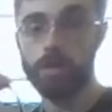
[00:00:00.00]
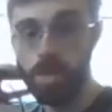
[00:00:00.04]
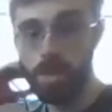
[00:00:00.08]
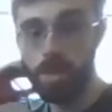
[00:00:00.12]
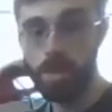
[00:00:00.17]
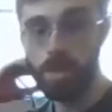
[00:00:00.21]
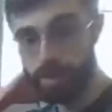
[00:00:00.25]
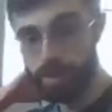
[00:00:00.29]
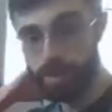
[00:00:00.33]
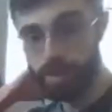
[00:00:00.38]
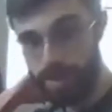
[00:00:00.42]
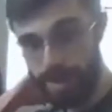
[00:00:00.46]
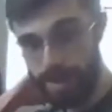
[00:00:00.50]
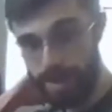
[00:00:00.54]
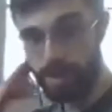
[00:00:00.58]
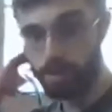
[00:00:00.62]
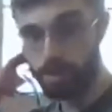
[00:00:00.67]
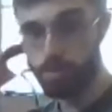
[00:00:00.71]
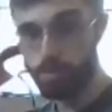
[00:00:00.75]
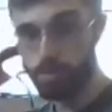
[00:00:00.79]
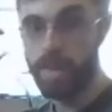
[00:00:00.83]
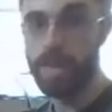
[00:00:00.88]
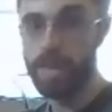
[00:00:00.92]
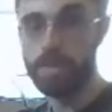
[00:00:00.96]
the
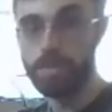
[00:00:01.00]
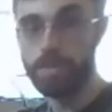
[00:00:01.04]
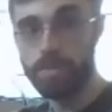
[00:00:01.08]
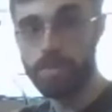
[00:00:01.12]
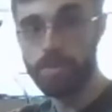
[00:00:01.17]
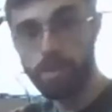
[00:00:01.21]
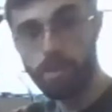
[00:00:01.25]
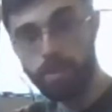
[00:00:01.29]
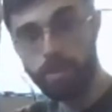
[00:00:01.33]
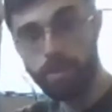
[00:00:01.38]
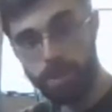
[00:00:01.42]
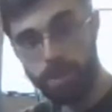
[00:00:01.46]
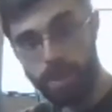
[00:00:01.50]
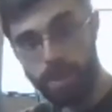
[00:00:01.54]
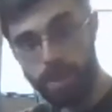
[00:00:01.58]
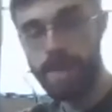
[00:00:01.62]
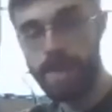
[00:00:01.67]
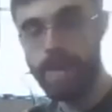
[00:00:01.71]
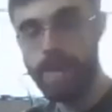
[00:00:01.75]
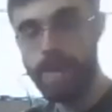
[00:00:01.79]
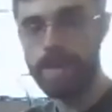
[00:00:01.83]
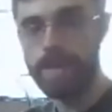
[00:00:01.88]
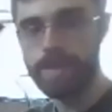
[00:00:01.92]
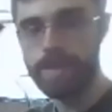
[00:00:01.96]
neck pain and the
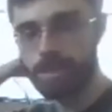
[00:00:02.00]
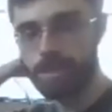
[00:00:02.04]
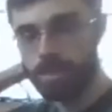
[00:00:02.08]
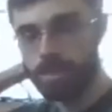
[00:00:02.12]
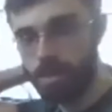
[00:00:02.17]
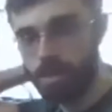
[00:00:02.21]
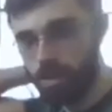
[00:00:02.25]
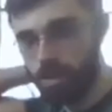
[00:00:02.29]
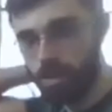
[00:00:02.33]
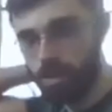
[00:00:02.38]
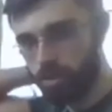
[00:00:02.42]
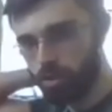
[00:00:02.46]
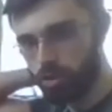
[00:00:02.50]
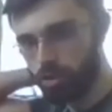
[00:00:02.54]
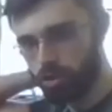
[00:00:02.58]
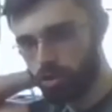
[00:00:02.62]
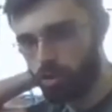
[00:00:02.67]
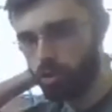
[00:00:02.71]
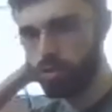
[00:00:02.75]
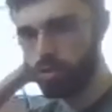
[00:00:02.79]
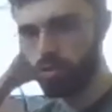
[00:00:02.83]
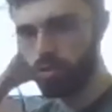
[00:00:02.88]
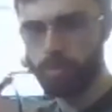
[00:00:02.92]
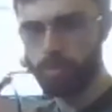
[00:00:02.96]
headaches and the
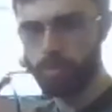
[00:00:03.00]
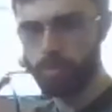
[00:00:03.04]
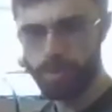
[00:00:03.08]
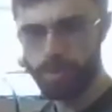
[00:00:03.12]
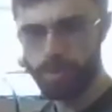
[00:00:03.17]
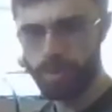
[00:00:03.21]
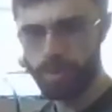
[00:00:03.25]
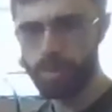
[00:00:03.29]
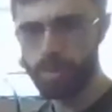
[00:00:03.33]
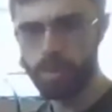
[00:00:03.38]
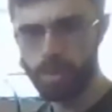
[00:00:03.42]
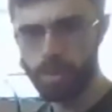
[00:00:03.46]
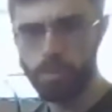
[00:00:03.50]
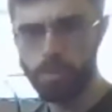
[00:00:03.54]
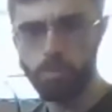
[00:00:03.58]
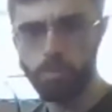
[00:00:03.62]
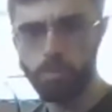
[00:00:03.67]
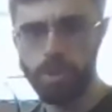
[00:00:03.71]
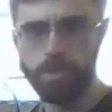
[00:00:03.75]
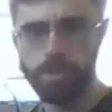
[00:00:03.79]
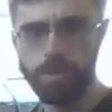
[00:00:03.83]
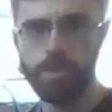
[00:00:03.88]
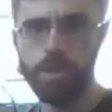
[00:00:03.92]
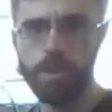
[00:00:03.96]
shoulder pain that can come with
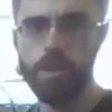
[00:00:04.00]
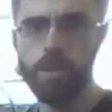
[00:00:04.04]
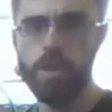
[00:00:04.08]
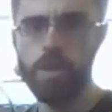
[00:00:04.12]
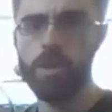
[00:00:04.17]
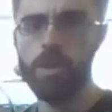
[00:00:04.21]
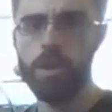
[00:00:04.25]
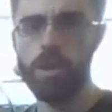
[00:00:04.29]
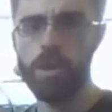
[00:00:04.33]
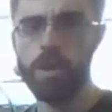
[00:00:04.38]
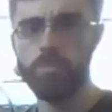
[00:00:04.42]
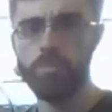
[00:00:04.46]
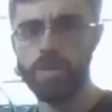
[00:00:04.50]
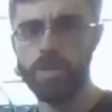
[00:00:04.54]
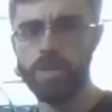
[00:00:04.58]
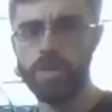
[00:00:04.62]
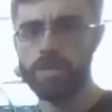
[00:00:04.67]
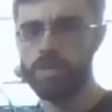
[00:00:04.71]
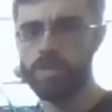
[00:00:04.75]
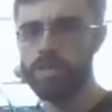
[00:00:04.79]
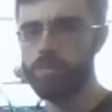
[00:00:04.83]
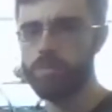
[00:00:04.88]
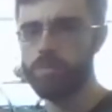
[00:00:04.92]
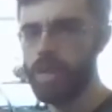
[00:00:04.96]
being in
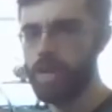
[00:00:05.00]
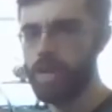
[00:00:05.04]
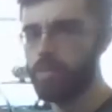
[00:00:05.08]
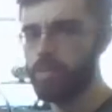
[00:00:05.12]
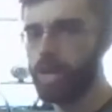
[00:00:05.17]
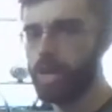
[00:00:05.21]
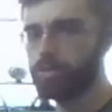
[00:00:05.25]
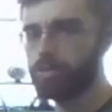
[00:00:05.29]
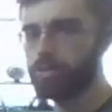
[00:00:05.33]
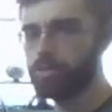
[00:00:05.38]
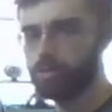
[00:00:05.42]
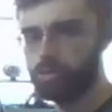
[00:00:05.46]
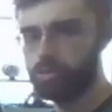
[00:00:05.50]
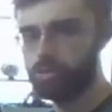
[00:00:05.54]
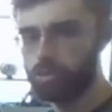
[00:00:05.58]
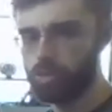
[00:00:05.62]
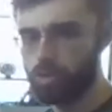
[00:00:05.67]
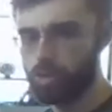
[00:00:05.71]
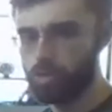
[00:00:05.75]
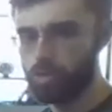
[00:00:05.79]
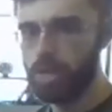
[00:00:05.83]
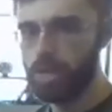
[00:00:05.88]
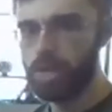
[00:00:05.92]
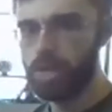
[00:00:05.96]
this bad posture. So
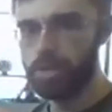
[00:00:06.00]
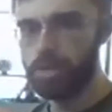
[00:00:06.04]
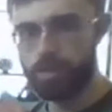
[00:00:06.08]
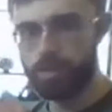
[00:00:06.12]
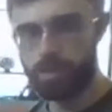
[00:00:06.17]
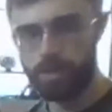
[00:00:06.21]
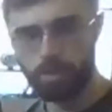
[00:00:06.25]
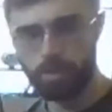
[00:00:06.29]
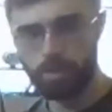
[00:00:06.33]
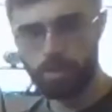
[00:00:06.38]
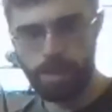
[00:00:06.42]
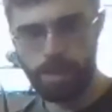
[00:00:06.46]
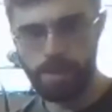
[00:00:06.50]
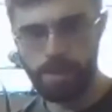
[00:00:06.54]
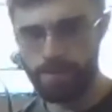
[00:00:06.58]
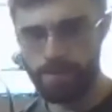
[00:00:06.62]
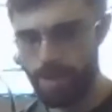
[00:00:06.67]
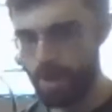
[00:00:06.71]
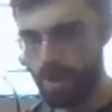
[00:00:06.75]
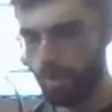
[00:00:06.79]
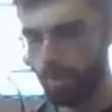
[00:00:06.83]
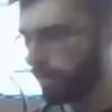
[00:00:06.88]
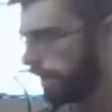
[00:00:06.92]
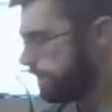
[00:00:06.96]
think about it that
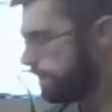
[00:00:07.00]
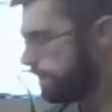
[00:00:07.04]
way.